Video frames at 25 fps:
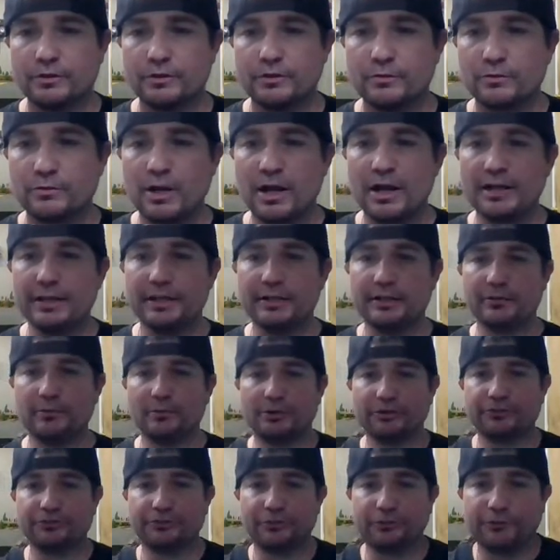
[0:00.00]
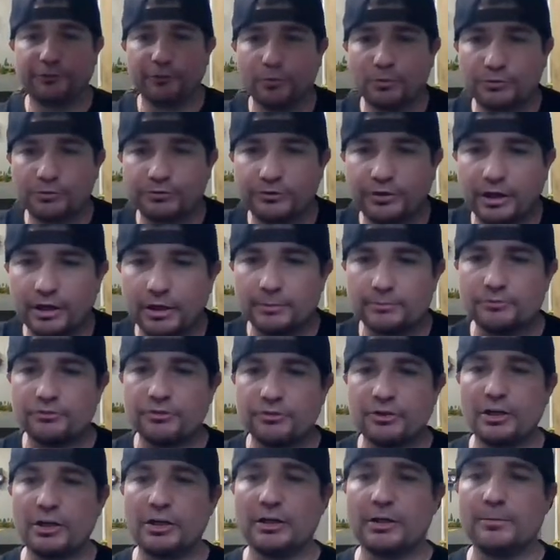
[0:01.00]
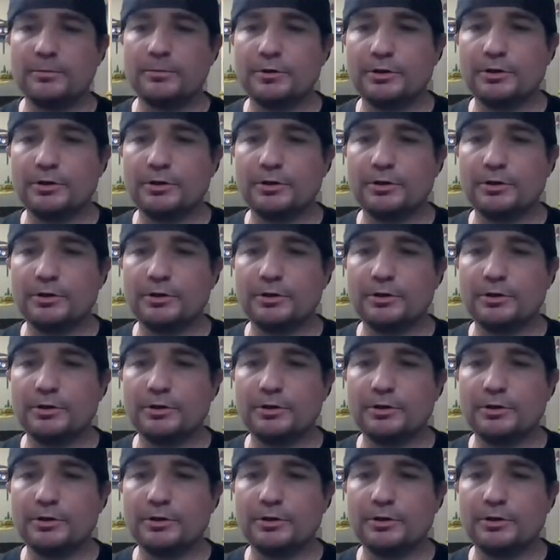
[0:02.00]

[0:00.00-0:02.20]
Ryan, what's your full-time job